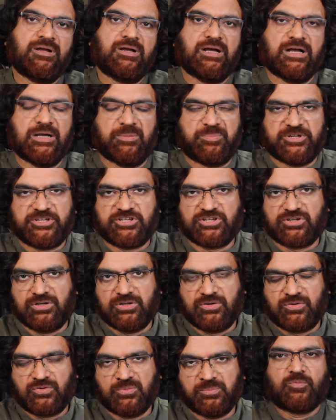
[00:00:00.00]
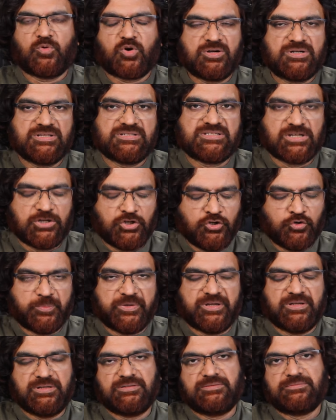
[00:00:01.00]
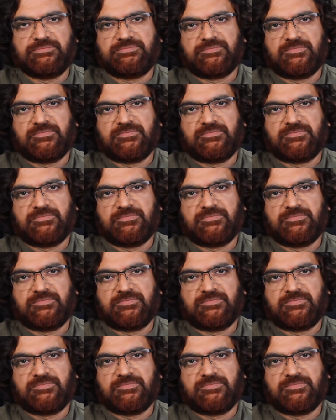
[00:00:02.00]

a particular room. What is a lumen?